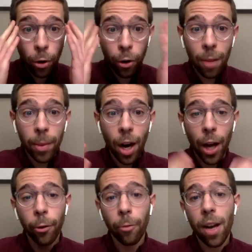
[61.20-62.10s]
a program in
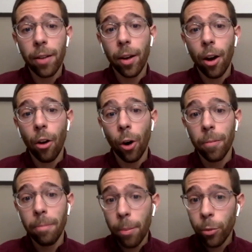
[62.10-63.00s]
honor of
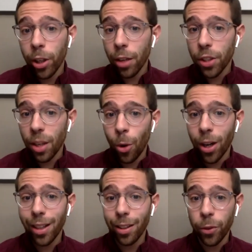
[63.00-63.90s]
or in memory of
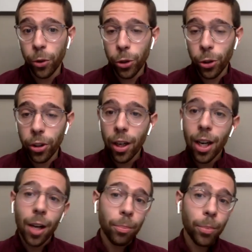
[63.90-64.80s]
someone in the future,
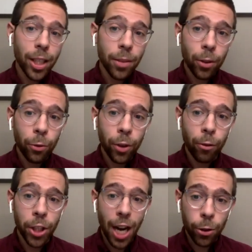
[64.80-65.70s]
please feel
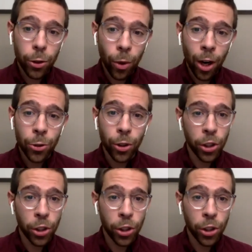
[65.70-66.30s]
free to reach out to us.